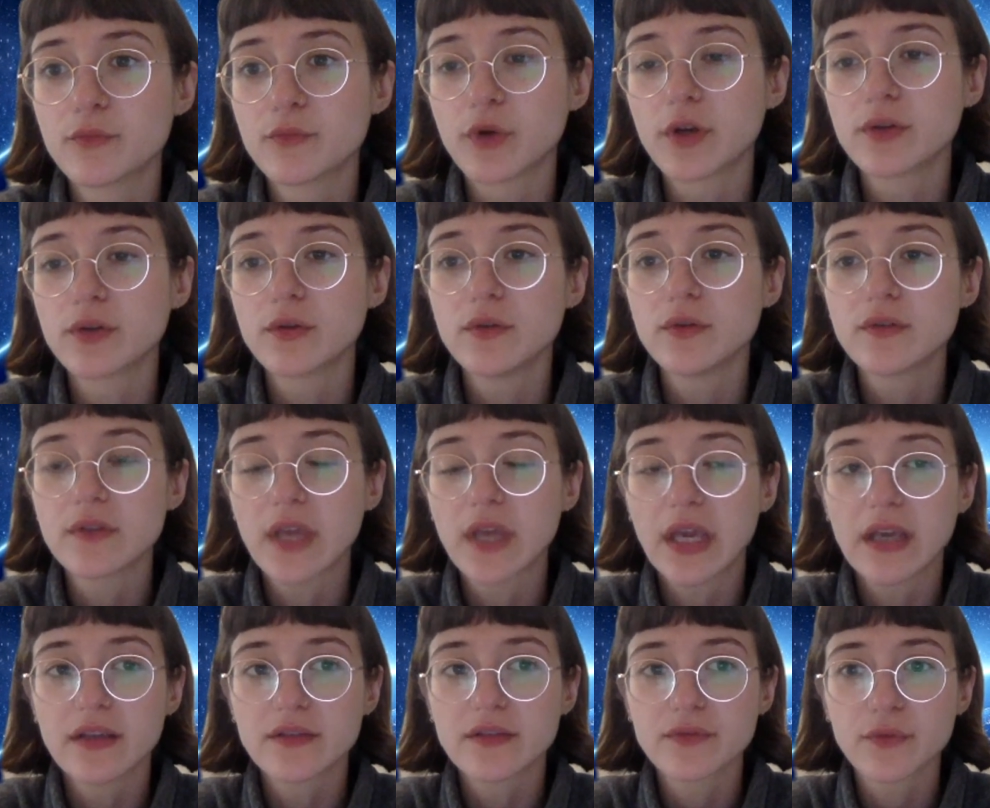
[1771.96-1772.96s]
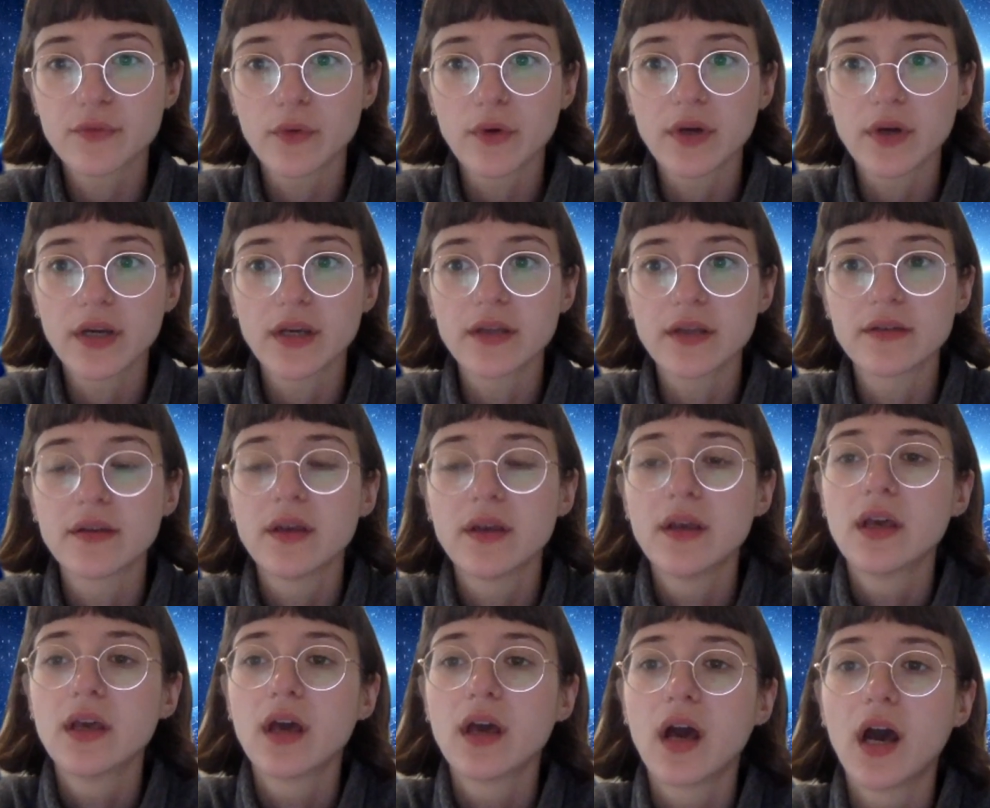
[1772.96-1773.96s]
use case for it,
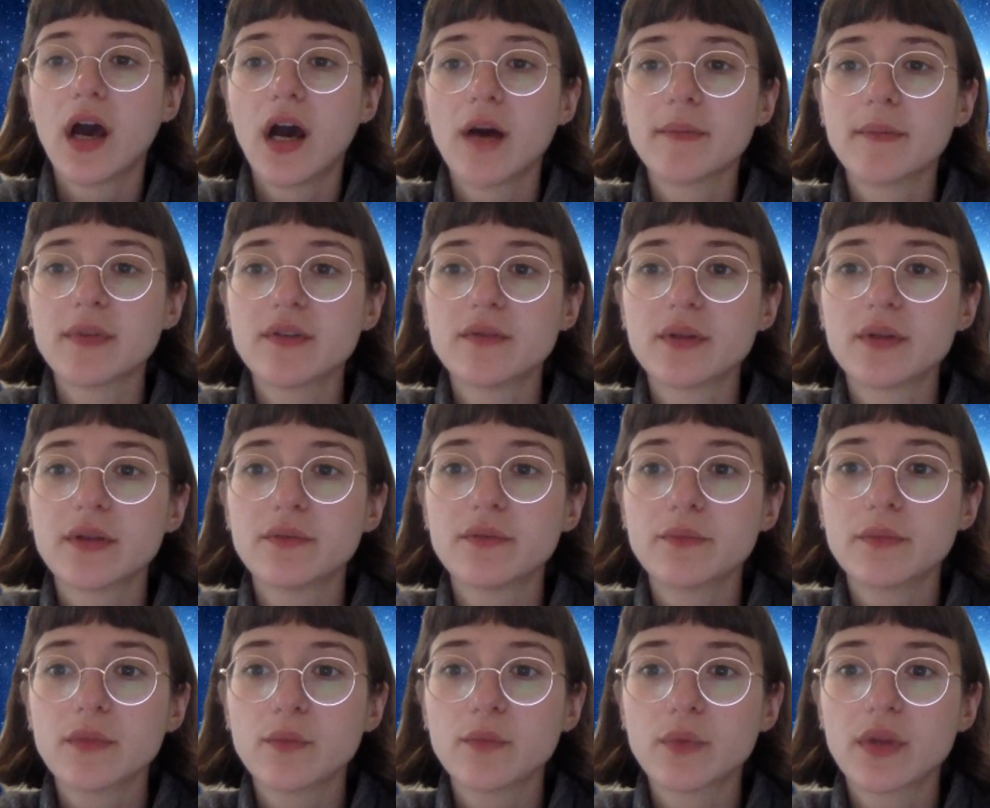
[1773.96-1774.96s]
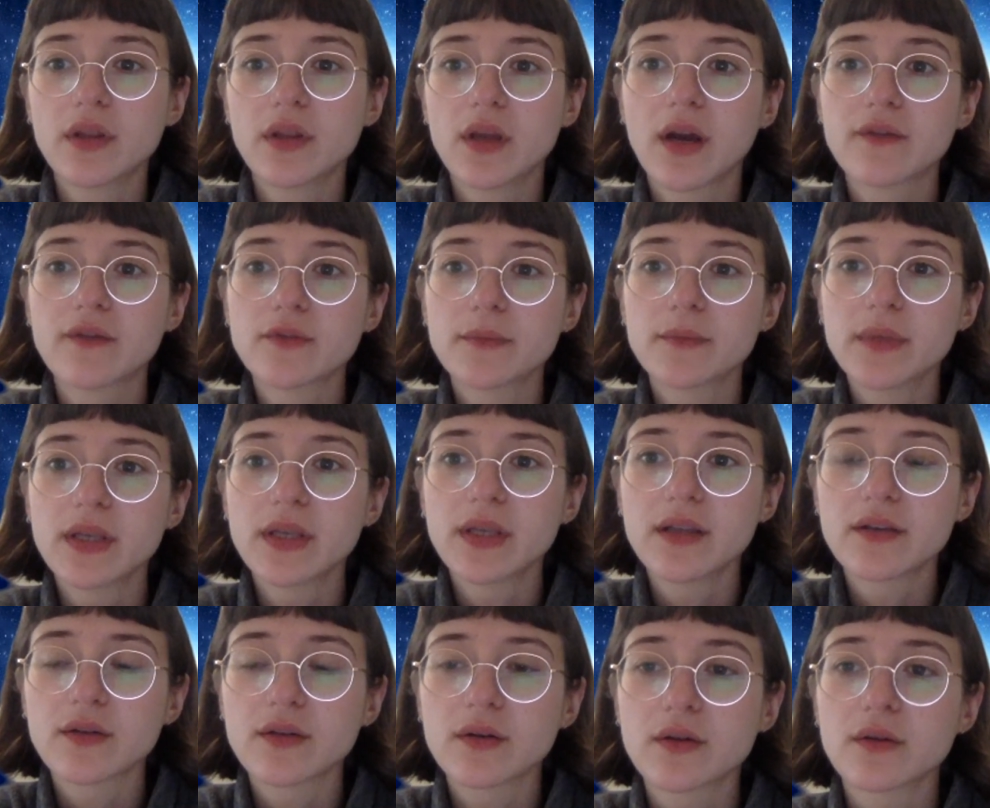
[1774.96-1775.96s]
within
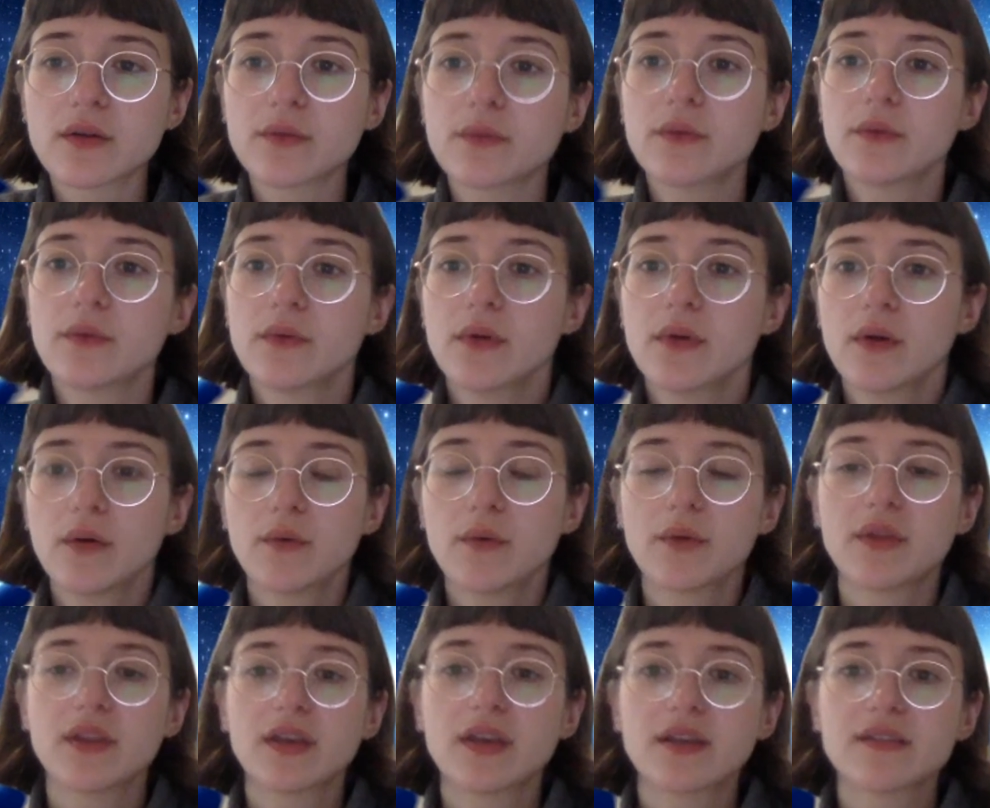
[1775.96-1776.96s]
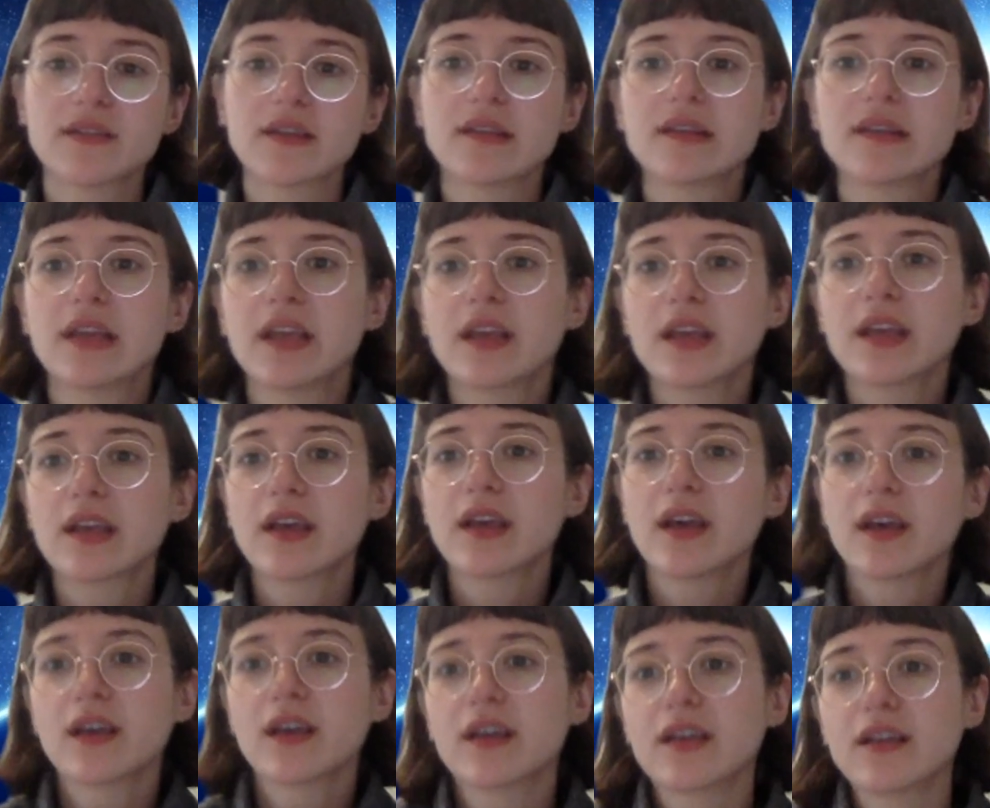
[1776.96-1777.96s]
government or within existing
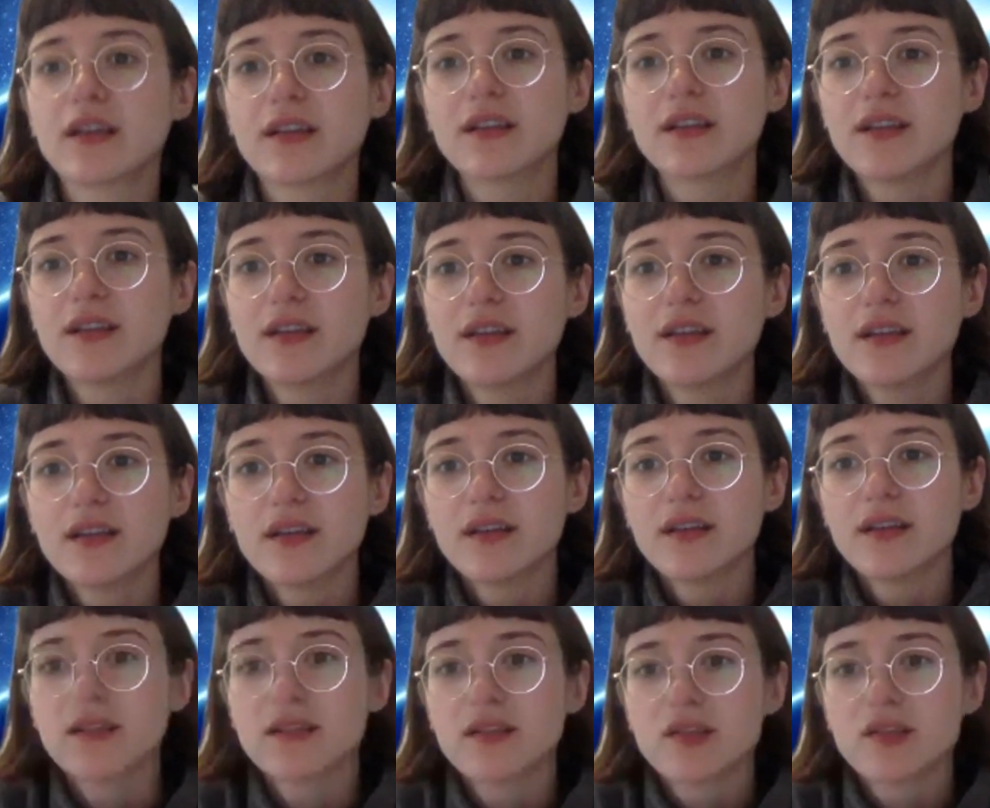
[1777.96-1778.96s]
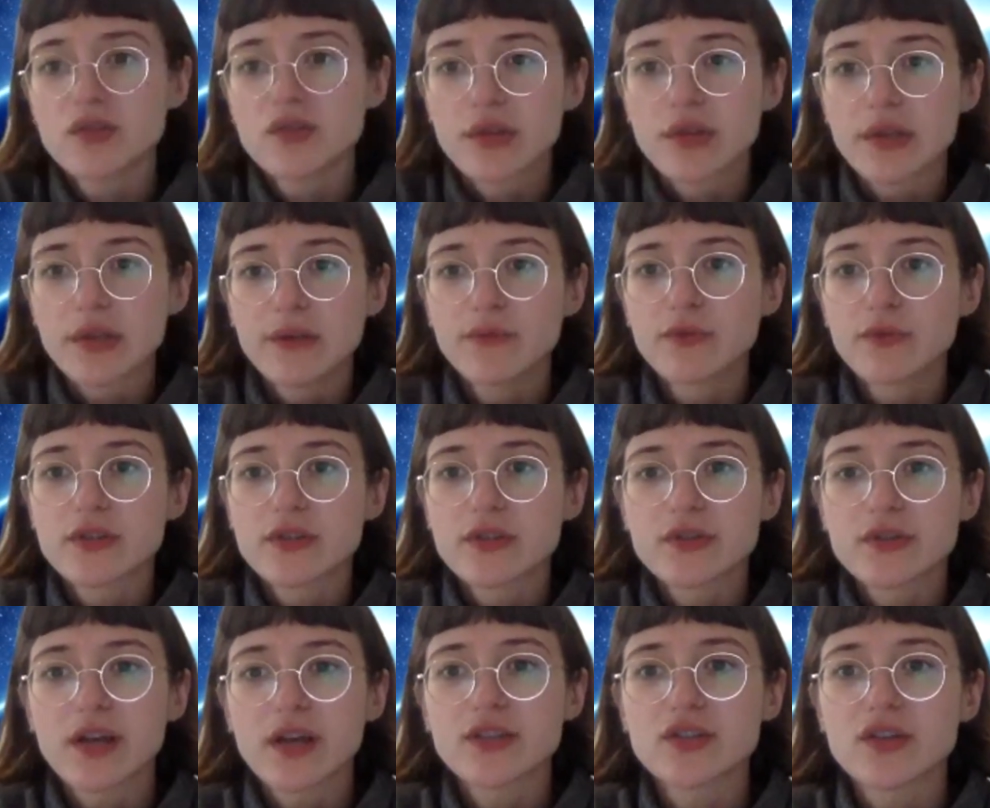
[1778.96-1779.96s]
institutional
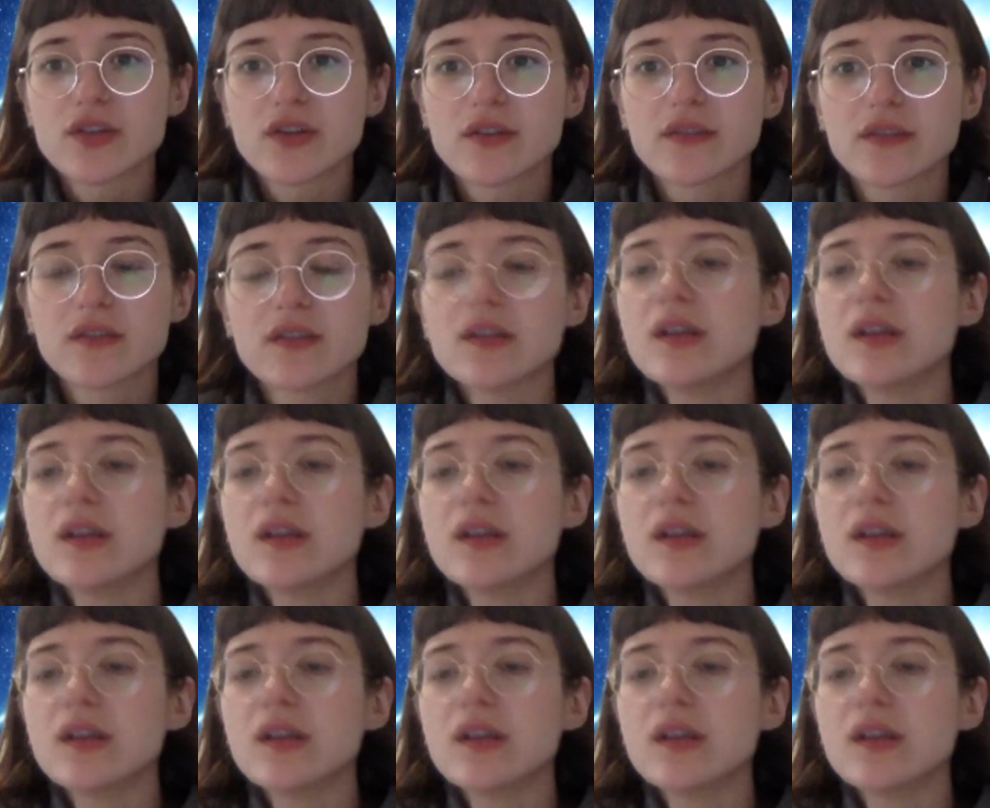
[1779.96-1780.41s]
infrastructures.